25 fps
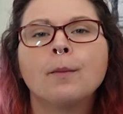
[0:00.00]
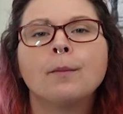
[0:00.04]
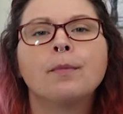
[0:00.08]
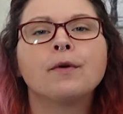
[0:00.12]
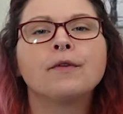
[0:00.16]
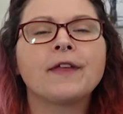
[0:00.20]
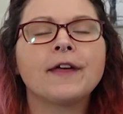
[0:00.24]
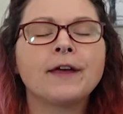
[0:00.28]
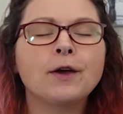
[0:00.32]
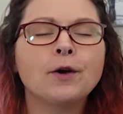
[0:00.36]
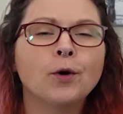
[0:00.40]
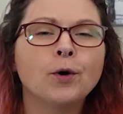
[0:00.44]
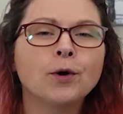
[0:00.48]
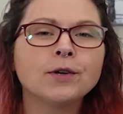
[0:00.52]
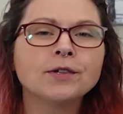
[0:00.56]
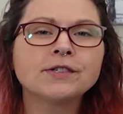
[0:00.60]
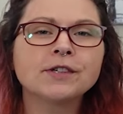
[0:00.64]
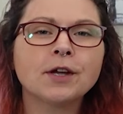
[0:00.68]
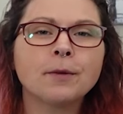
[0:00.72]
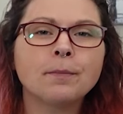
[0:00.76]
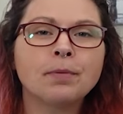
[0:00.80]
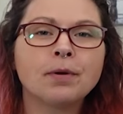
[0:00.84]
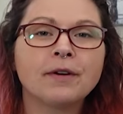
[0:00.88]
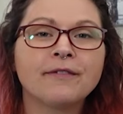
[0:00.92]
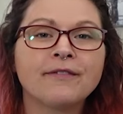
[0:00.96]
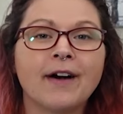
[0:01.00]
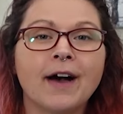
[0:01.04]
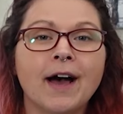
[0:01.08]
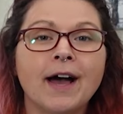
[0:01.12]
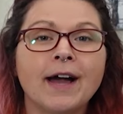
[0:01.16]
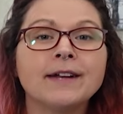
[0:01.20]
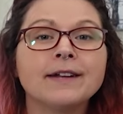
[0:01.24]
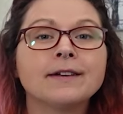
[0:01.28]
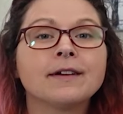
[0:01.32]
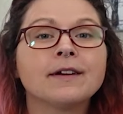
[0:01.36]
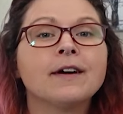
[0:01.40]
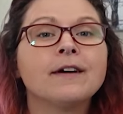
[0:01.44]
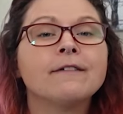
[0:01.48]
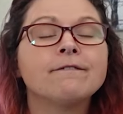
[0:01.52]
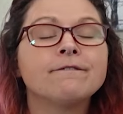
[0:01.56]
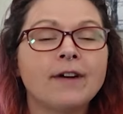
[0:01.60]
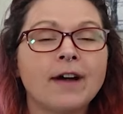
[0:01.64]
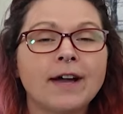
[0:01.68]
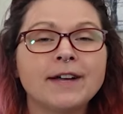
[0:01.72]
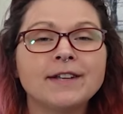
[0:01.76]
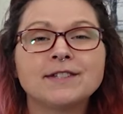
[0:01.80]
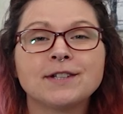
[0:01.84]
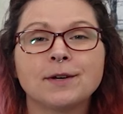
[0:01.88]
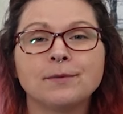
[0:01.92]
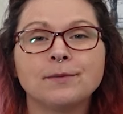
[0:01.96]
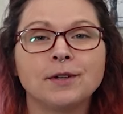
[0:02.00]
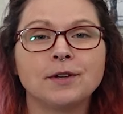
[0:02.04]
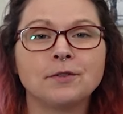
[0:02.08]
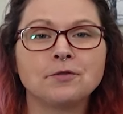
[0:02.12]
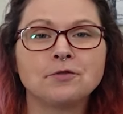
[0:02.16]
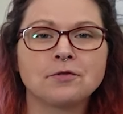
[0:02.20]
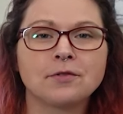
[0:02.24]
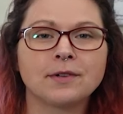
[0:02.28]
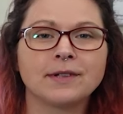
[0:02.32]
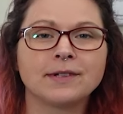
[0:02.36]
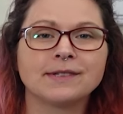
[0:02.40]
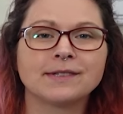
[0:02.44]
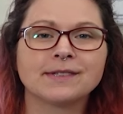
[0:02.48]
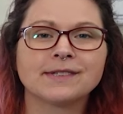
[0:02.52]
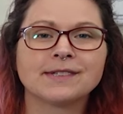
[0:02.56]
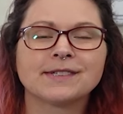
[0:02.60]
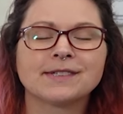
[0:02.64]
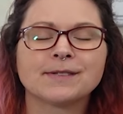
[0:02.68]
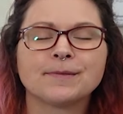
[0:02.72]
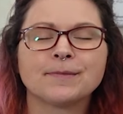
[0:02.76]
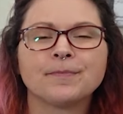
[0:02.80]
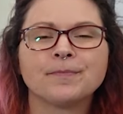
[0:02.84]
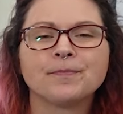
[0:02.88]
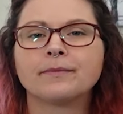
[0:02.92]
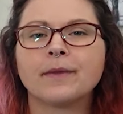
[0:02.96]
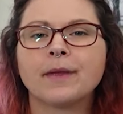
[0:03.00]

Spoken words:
But they also provide phytonutrients.